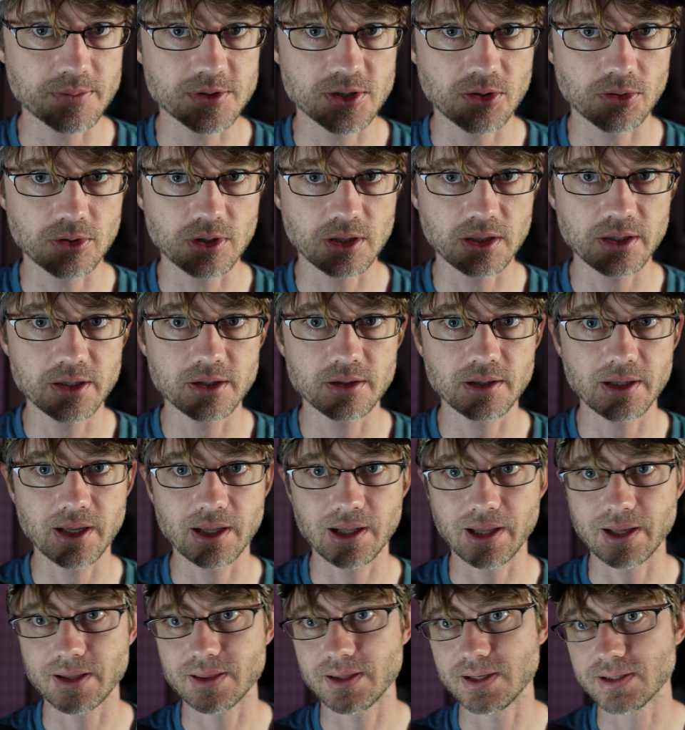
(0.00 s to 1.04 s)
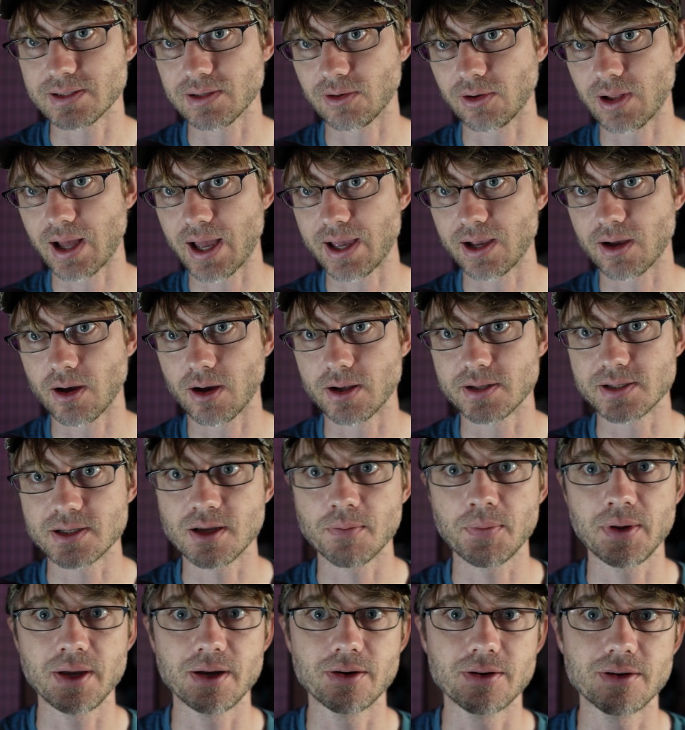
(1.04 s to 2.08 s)
So clearly, like, these little icons
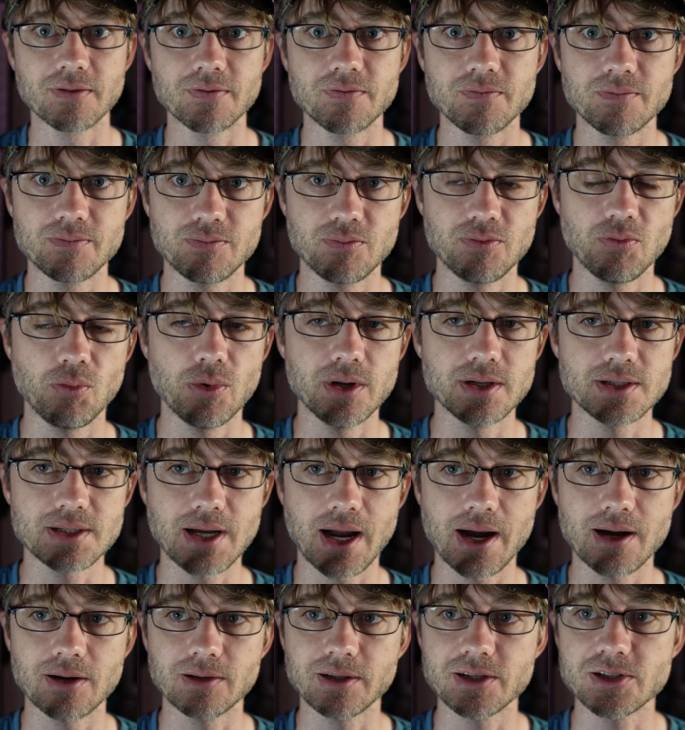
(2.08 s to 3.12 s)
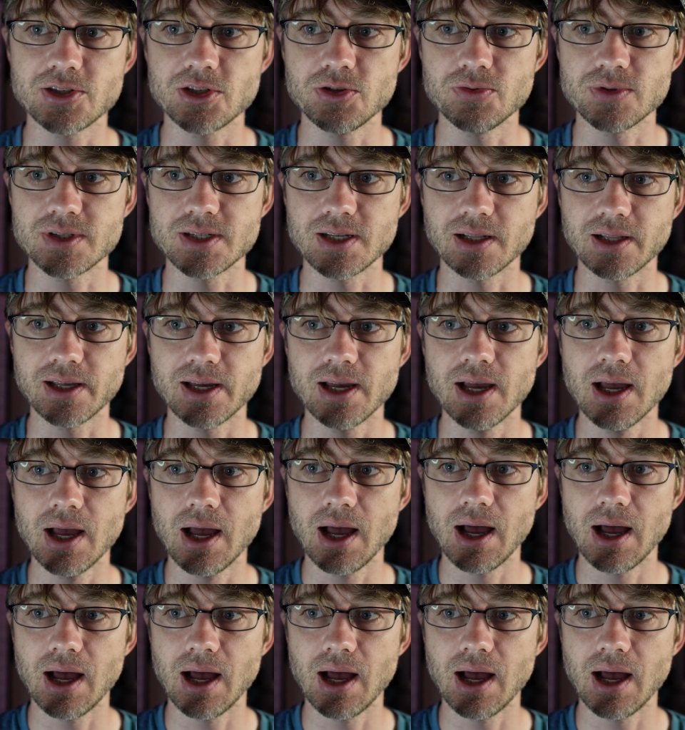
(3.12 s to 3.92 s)
up here are entirely too silly.